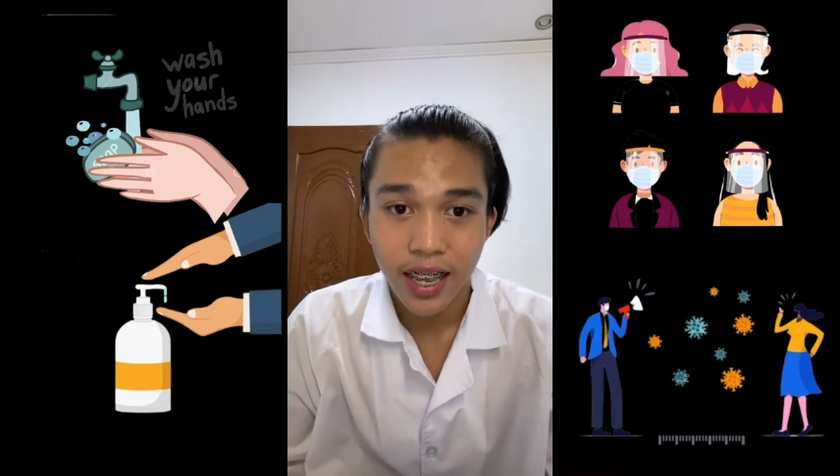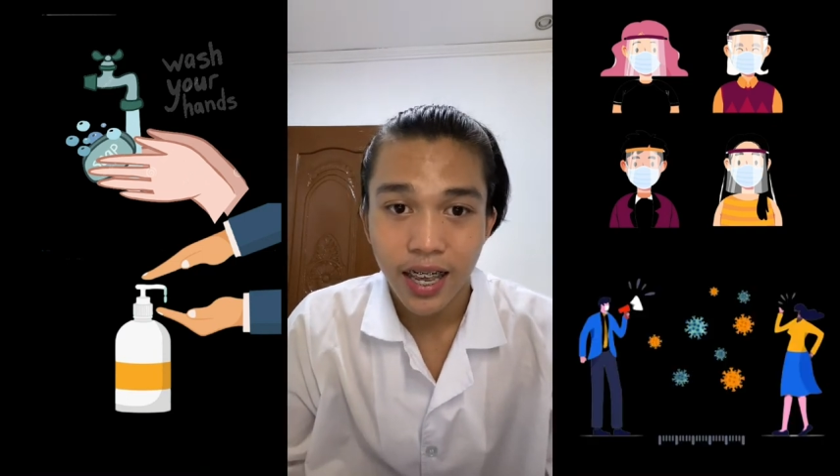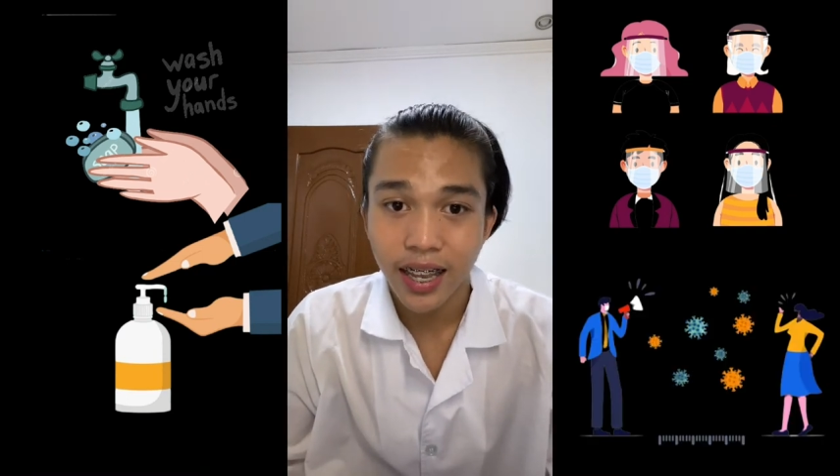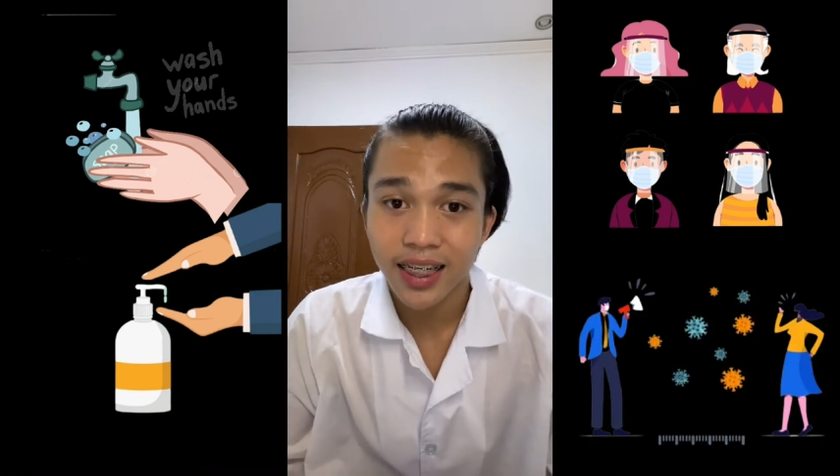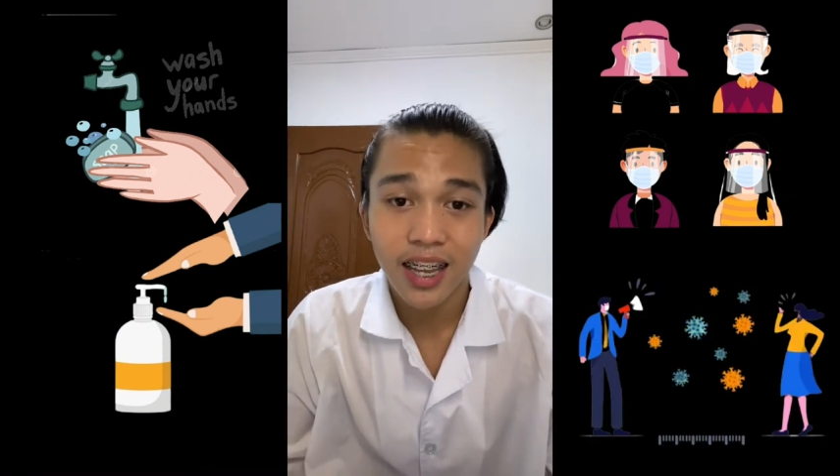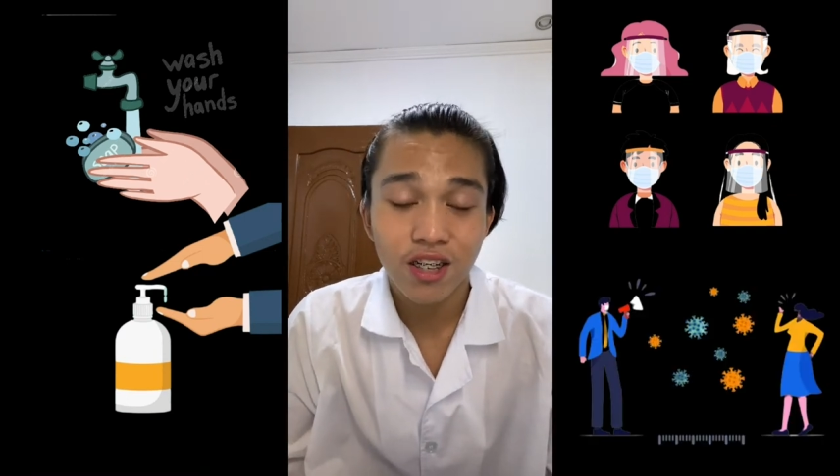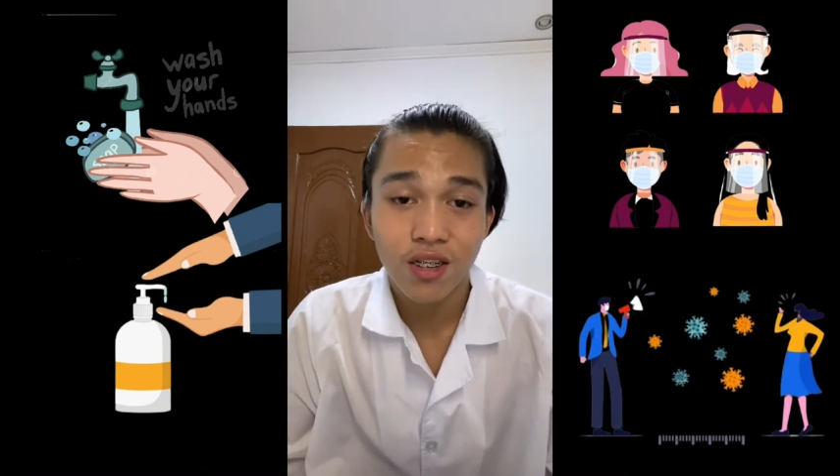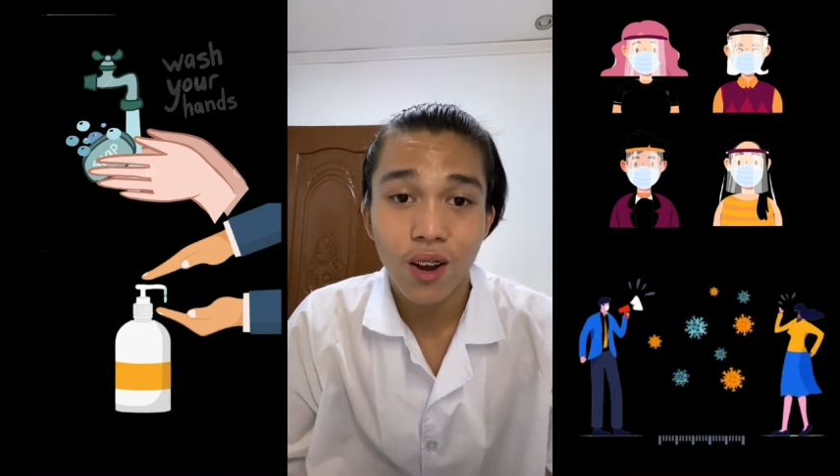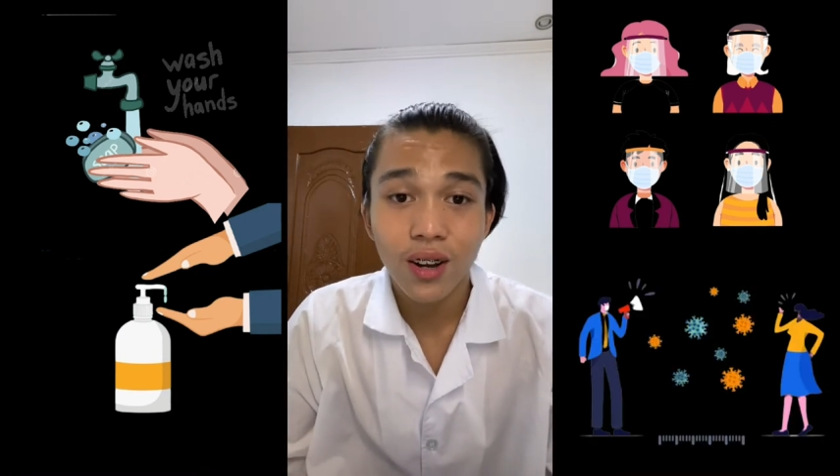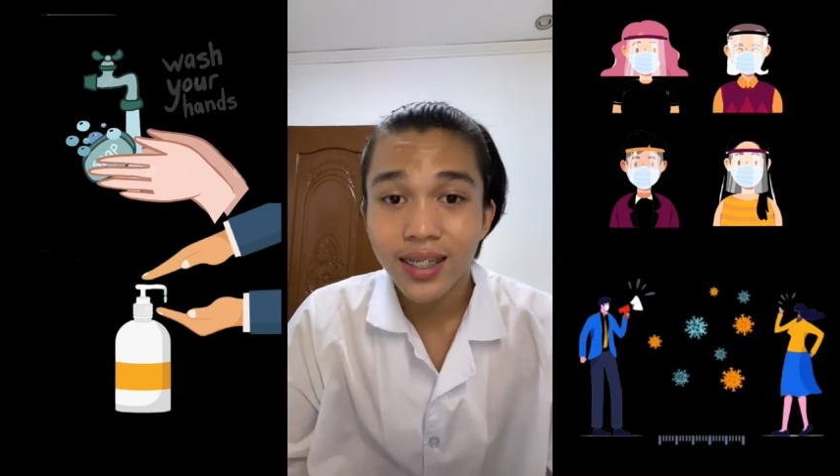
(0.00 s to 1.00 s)
And that's
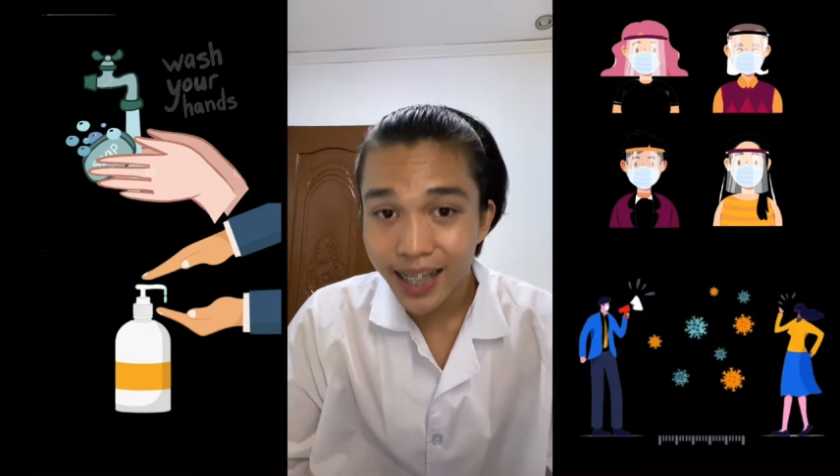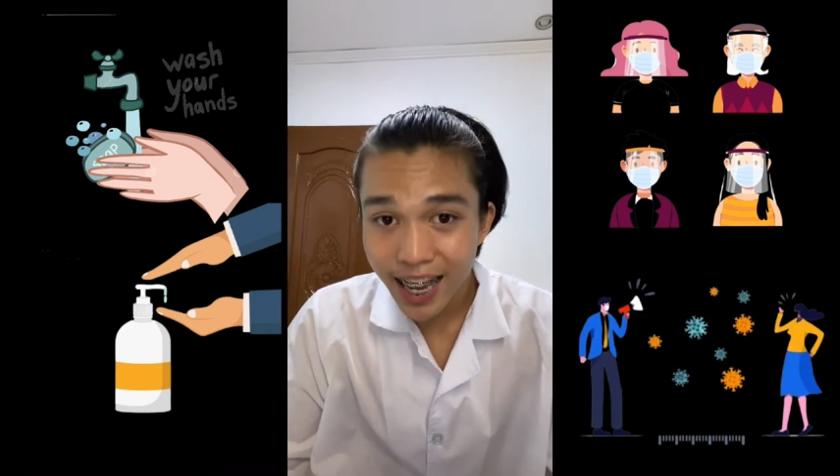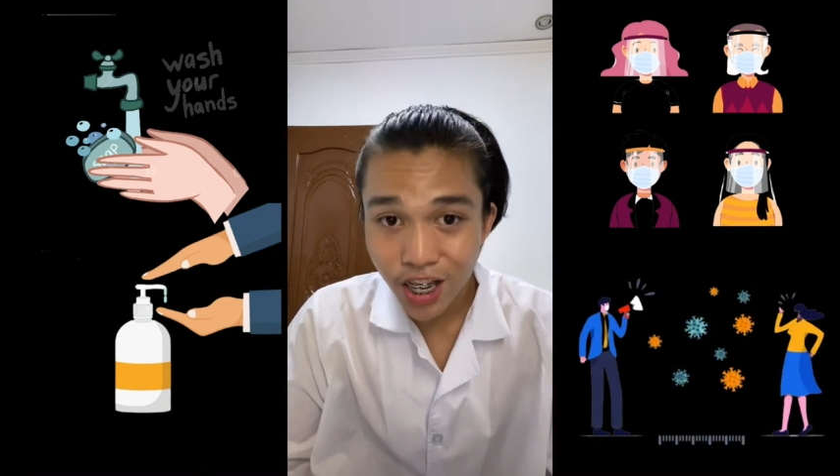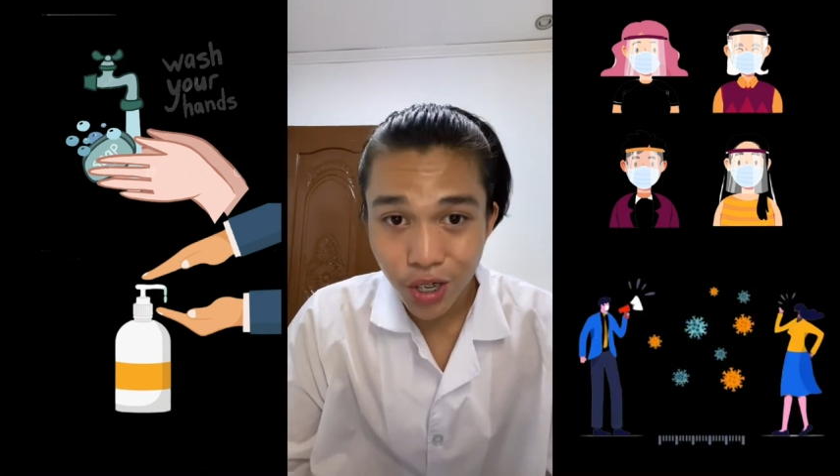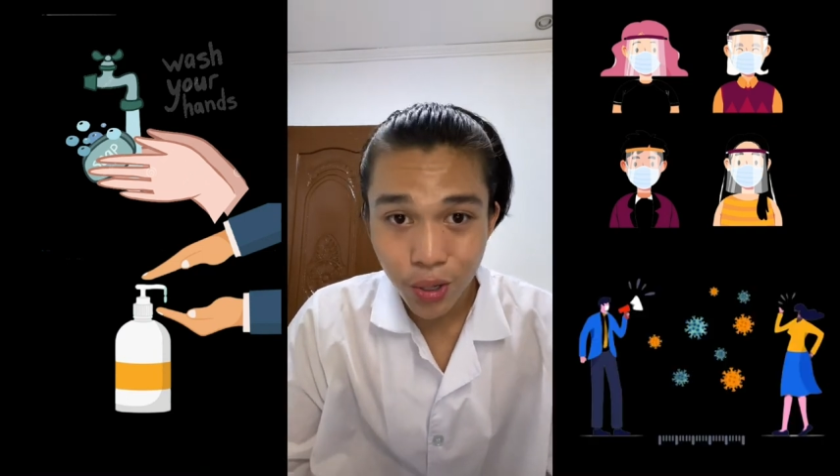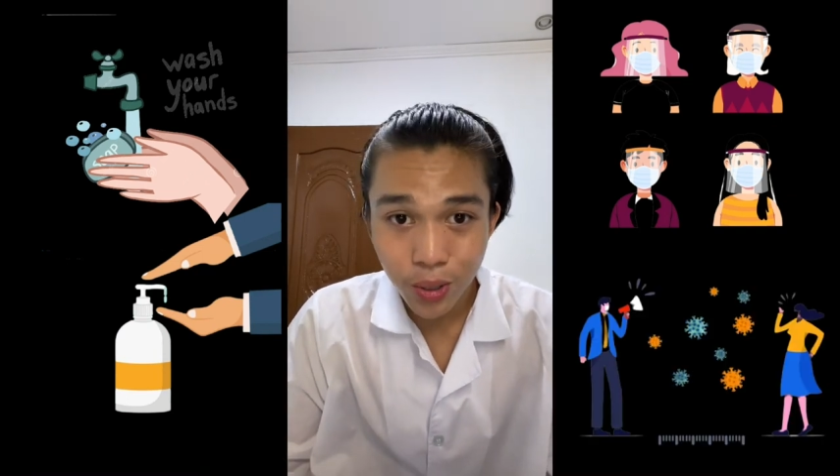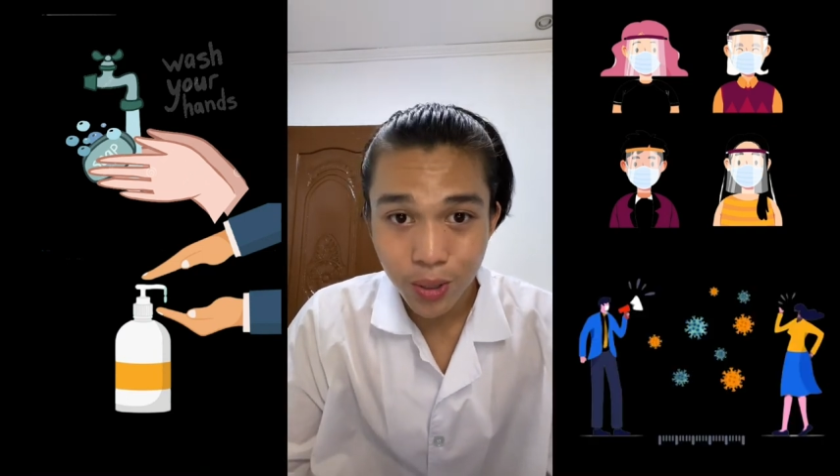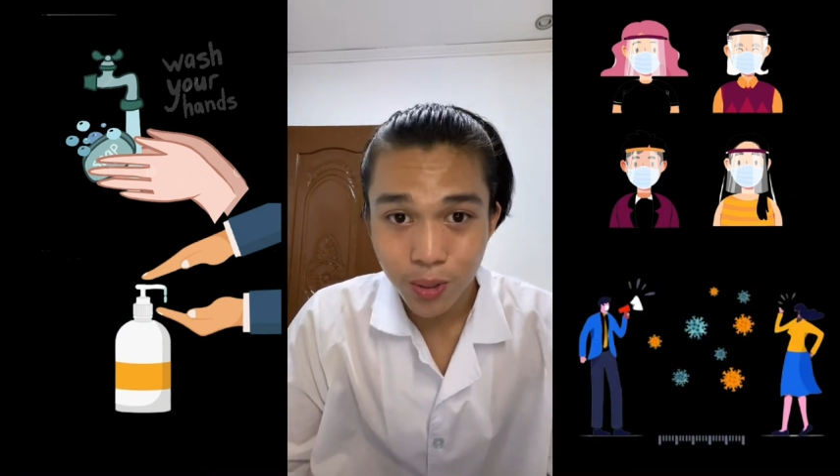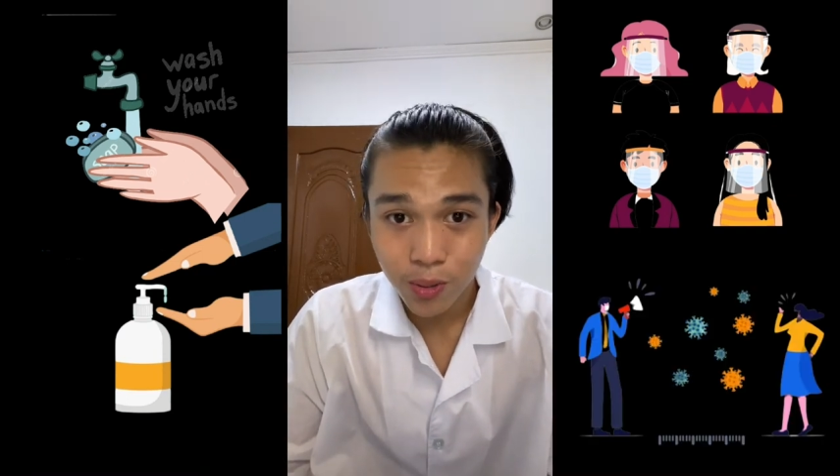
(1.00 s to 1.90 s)
all. Thank you.